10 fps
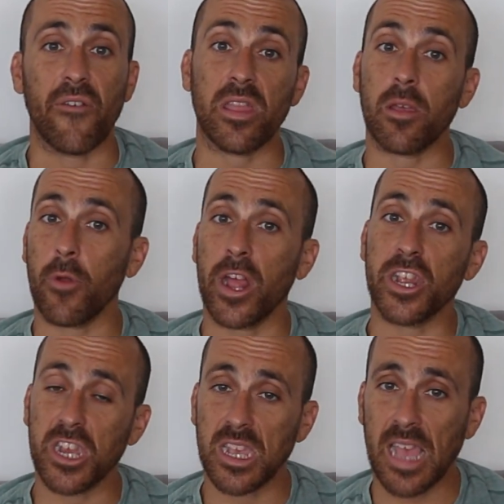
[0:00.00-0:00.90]
Phantom
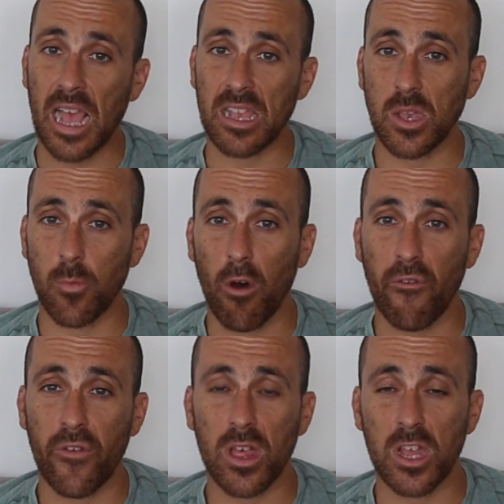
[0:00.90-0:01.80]
Ranch is that
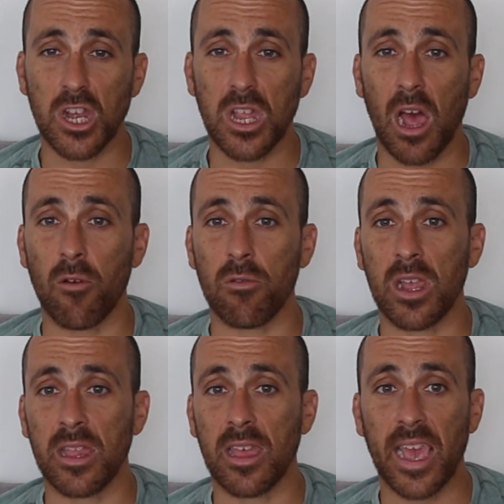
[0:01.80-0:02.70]
small village
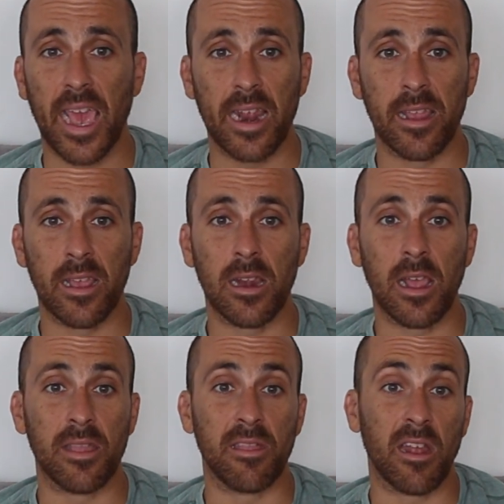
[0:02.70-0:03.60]
down in the canyon,
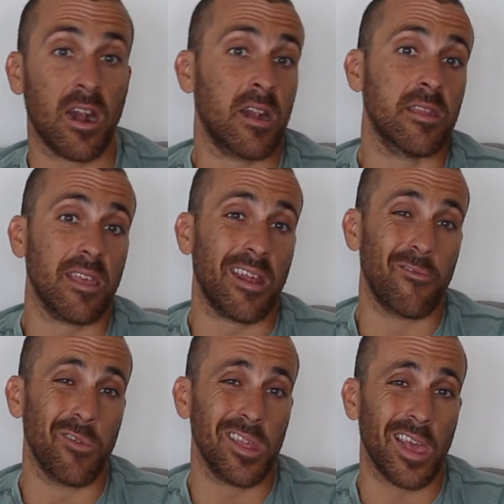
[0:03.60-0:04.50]
and there aren't
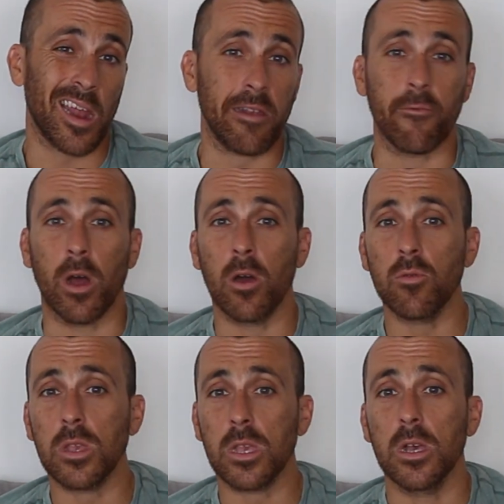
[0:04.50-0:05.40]
really any
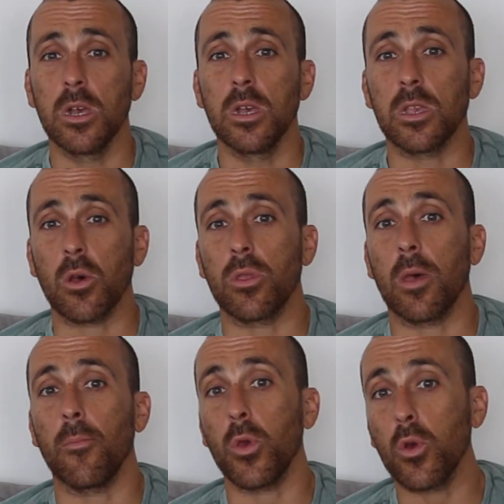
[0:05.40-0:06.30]
roads, so
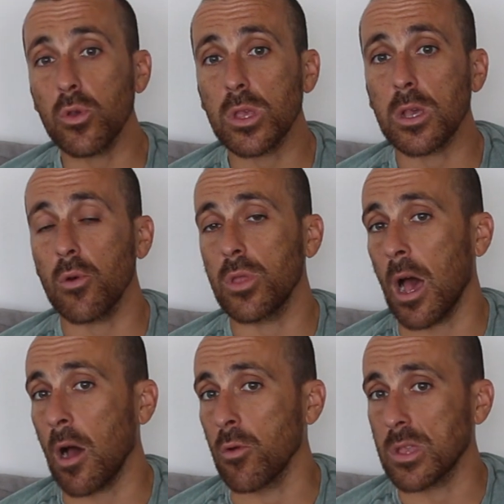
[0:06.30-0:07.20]
the mules go
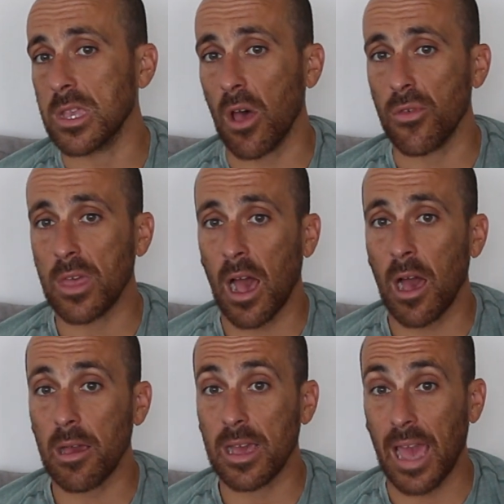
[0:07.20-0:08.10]
down South
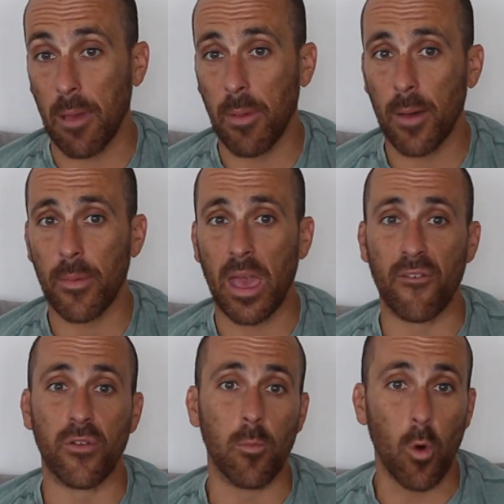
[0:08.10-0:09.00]
Kaibab
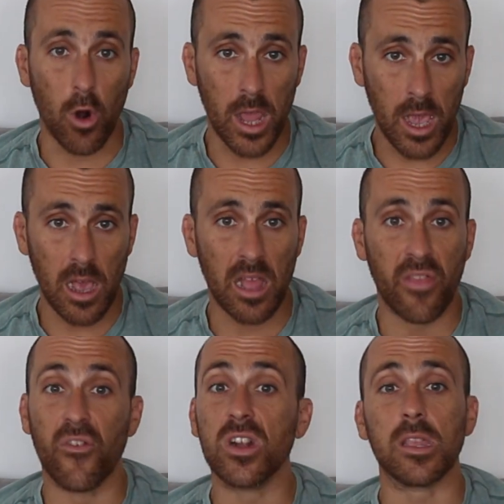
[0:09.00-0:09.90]
every morning
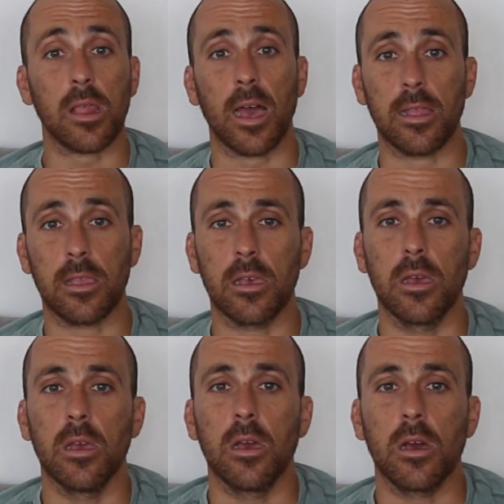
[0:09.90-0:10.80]
at first light,
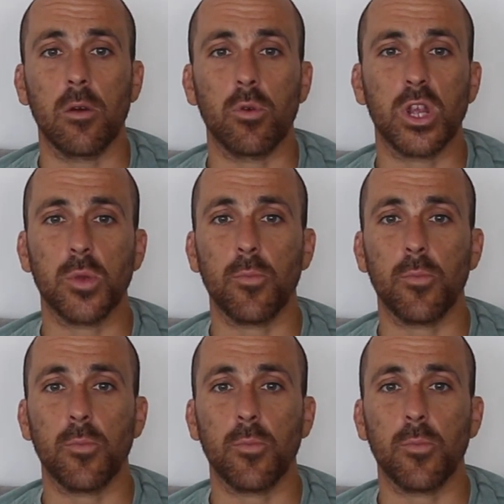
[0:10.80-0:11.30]
which